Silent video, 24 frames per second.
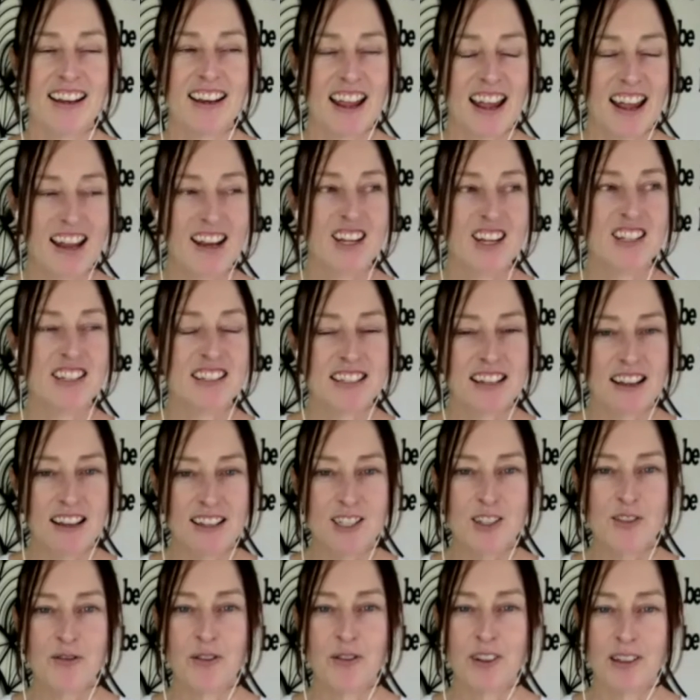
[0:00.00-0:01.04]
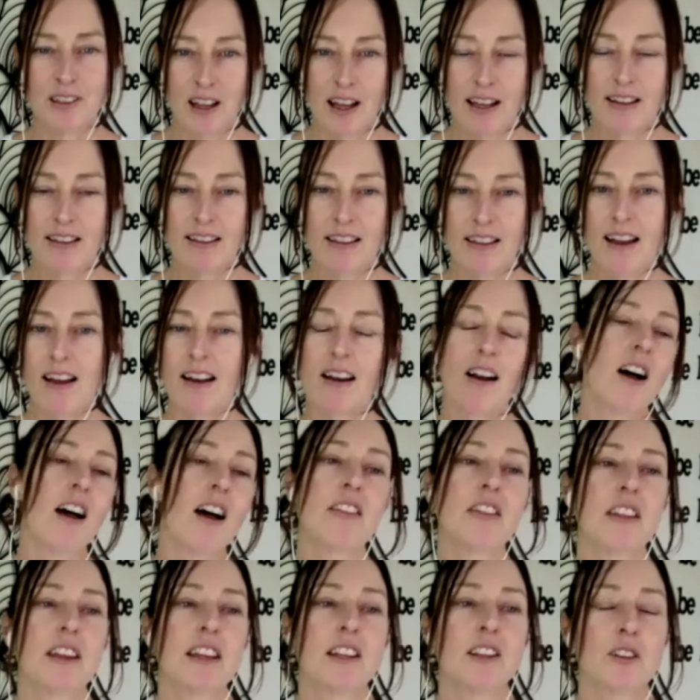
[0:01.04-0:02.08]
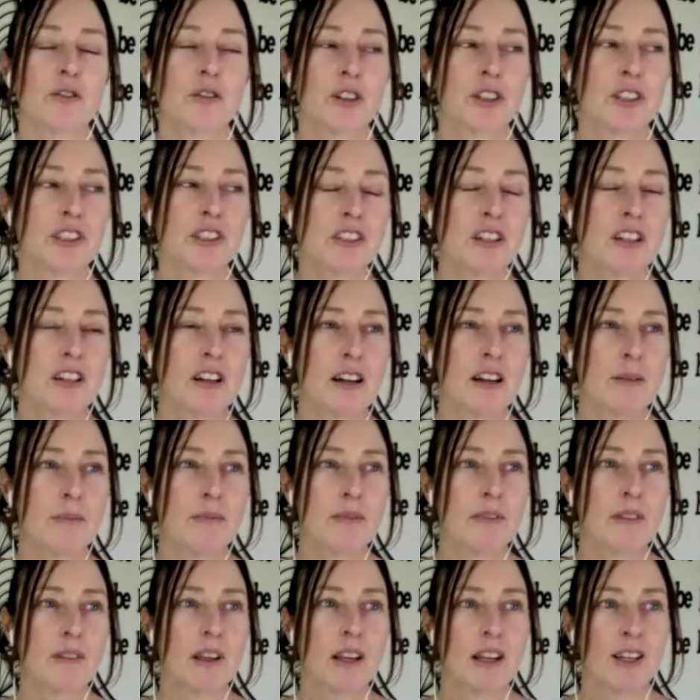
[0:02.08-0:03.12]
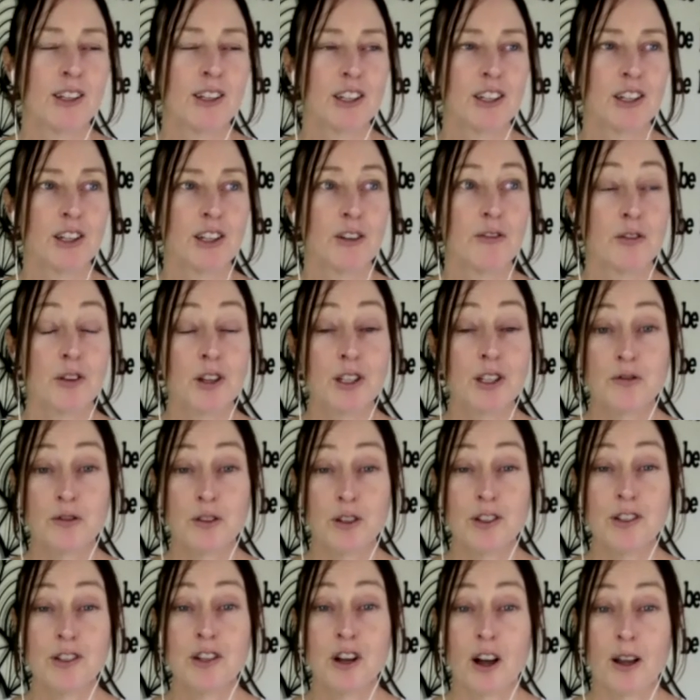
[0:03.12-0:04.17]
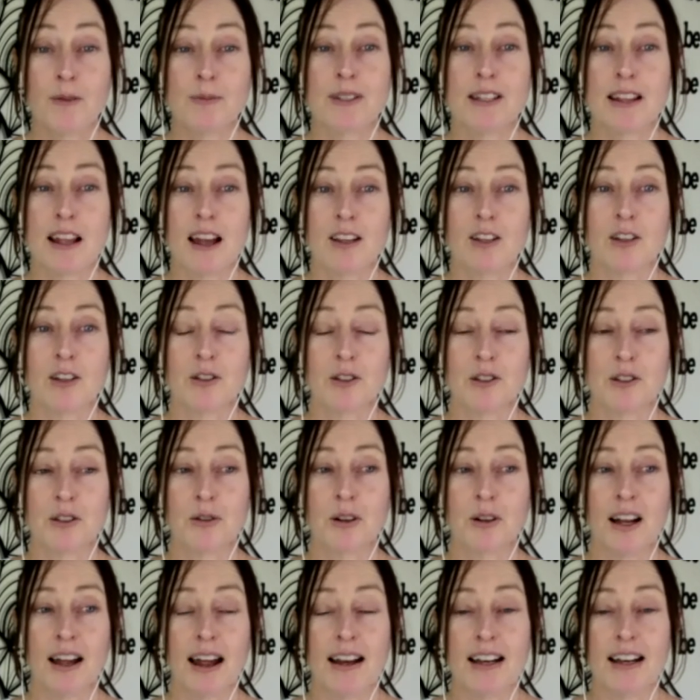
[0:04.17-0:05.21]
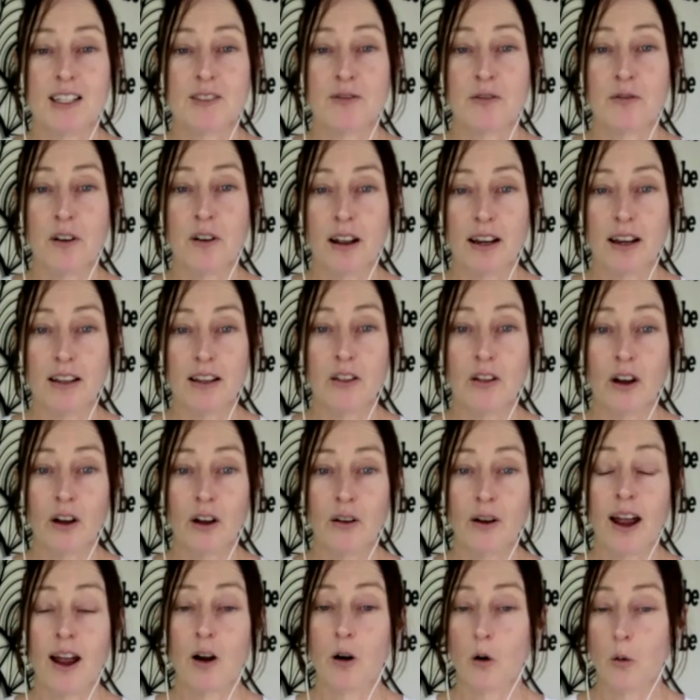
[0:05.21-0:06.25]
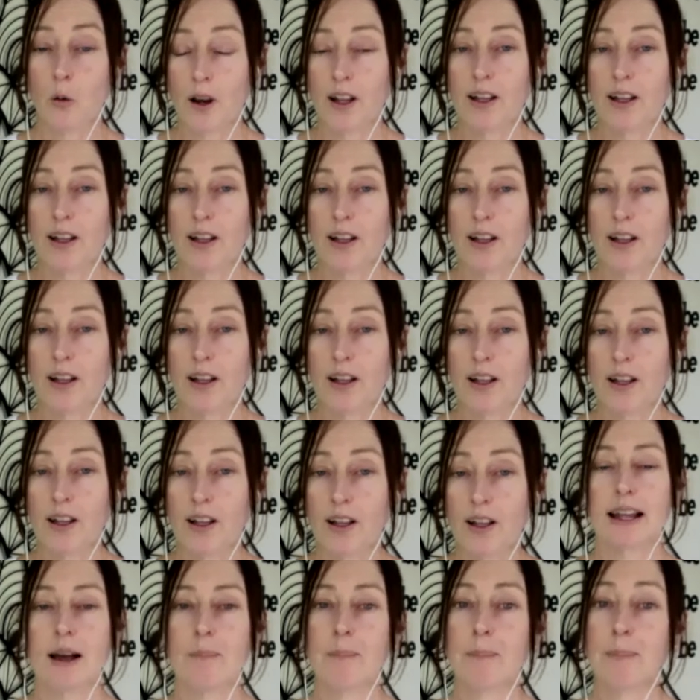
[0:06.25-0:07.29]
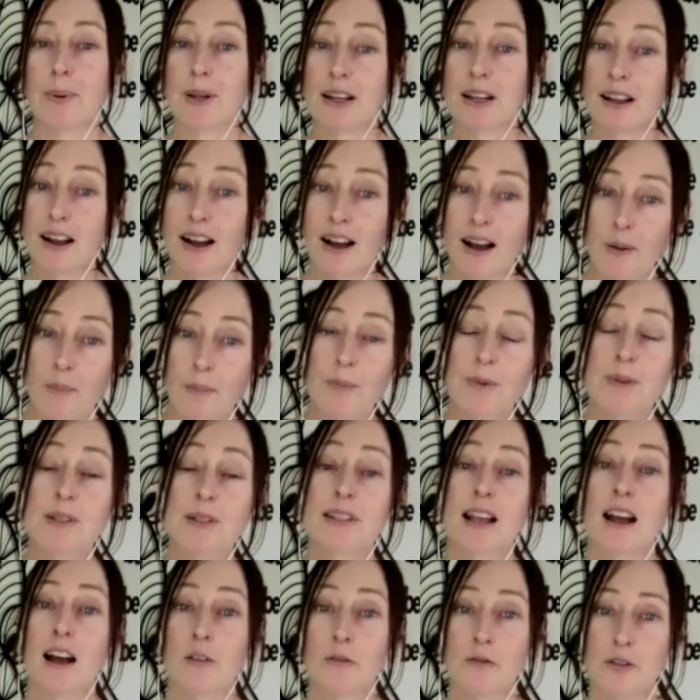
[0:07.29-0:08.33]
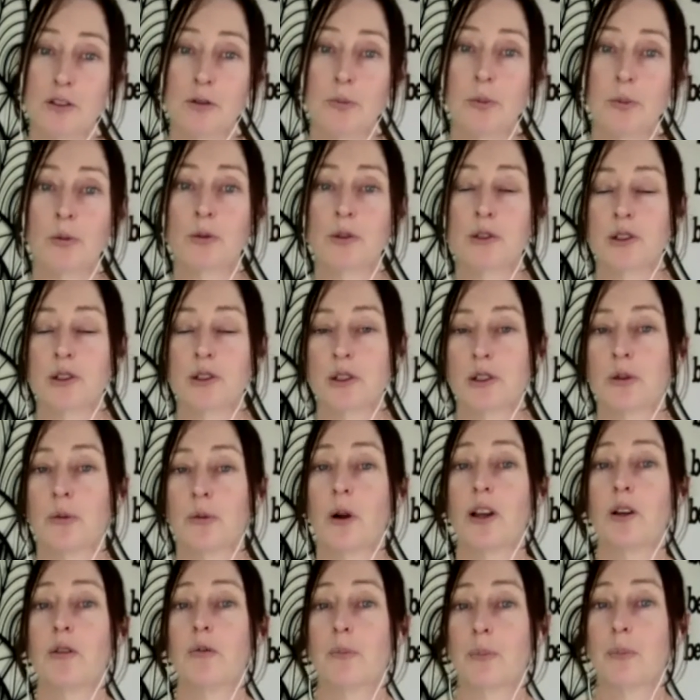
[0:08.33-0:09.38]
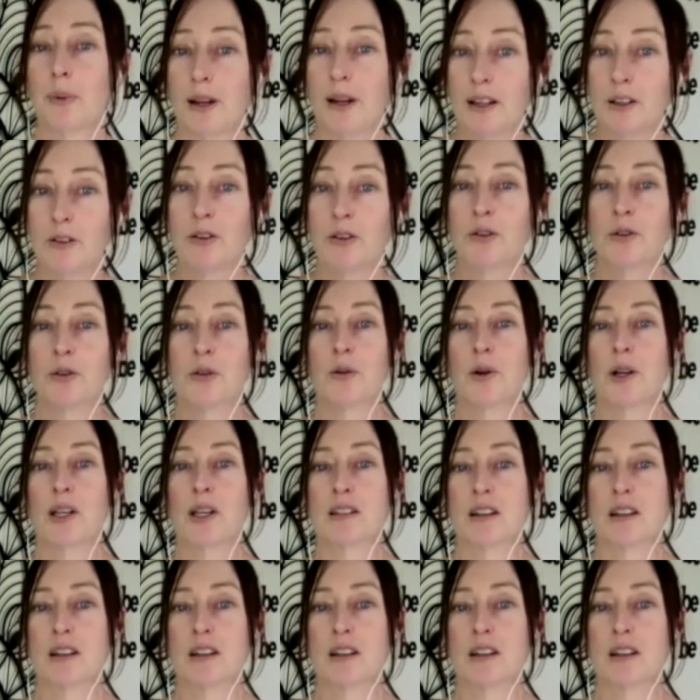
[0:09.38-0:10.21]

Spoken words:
and it does feel like that. I think the first time, the first few times that you do it. And it's funny, though, how quickly that becomes comfortable to you when you've been through it